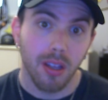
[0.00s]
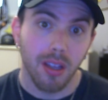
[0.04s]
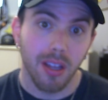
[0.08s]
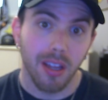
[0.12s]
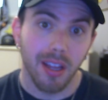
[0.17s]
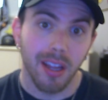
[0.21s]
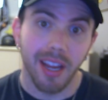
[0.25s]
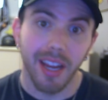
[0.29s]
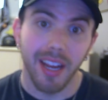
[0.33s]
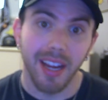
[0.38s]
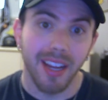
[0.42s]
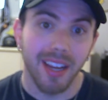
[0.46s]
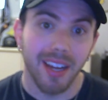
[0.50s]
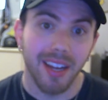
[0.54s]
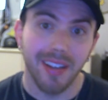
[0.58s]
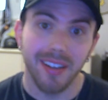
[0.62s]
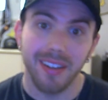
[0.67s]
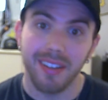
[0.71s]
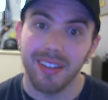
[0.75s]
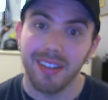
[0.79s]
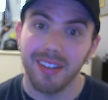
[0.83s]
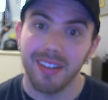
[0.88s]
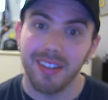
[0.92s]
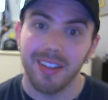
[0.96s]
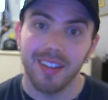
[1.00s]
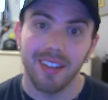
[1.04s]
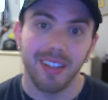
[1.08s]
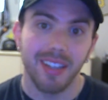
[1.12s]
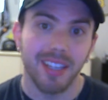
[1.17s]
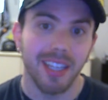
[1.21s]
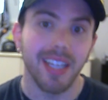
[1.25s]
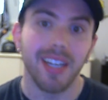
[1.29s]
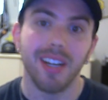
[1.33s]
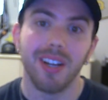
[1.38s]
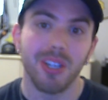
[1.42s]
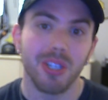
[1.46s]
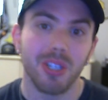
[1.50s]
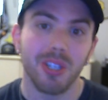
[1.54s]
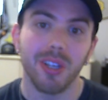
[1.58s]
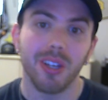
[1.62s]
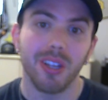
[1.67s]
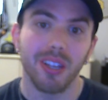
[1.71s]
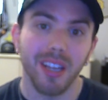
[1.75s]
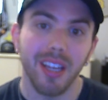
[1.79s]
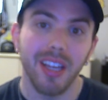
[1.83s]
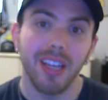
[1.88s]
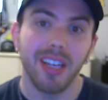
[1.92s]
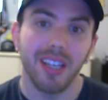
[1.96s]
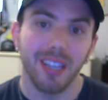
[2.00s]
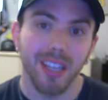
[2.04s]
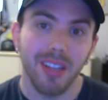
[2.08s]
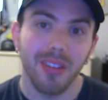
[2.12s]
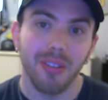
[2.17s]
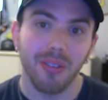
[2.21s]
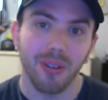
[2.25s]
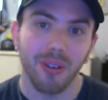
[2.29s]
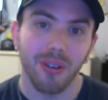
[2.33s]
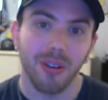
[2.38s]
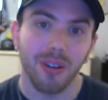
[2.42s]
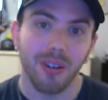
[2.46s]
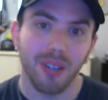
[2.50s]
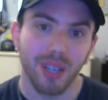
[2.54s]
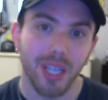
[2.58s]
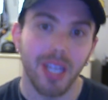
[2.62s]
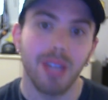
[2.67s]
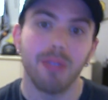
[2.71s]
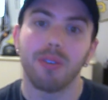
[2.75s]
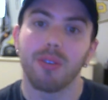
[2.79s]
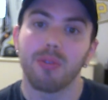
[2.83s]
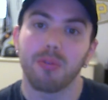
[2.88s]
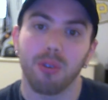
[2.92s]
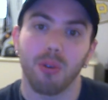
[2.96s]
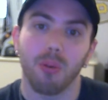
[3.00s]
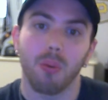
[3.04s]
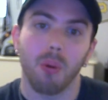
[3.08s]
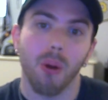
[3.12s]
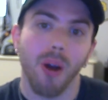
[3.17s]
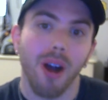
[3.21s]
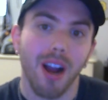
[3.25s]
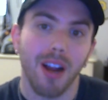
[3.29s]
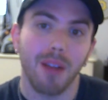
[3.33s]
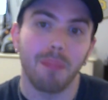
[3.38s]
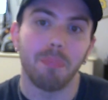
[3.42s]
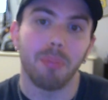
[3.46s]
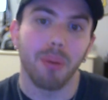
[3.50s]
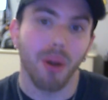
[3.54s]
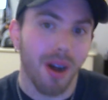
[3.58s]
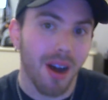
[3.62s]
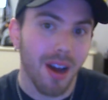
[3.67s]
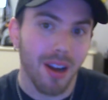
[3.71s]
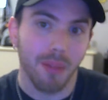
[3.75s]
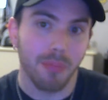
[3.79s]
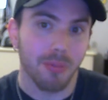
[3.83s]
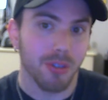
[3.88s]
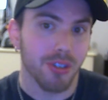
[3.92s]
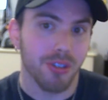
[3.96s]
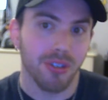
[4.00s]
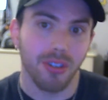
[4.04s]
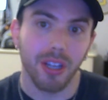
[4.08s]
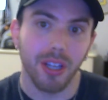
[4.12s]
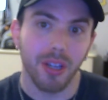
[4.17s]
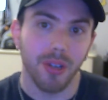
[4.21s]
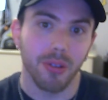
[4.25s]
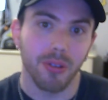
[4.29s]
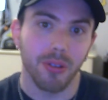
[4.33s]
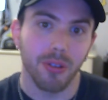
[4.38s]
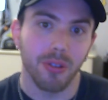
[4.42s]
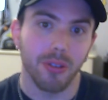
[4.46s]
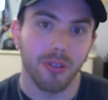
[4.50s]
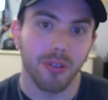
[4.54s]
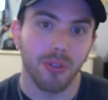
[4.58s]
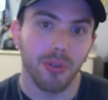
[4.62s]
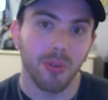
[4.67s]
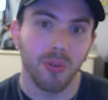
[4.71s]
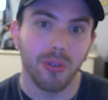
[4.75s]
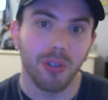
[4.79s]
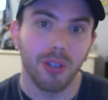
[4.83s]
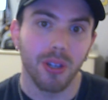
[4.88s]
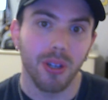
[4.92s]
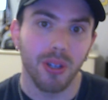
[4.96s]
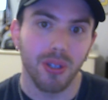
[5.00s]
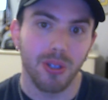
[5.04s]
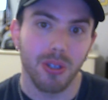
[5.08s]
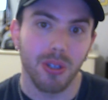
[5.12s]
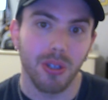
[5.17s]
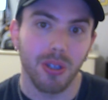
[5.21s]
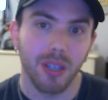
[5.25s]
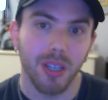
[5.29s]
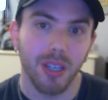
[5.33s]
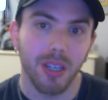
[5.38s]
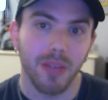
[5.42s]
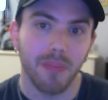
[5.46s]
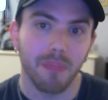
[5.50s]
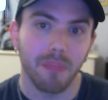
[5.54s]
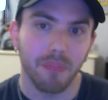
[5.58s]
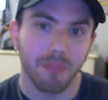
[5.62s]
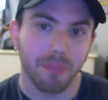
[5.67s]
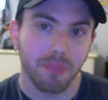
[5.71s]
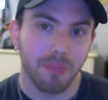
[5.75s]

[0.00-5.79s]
And he doesn't hit either. Even for rock bottom standard, the dude doesn't hit.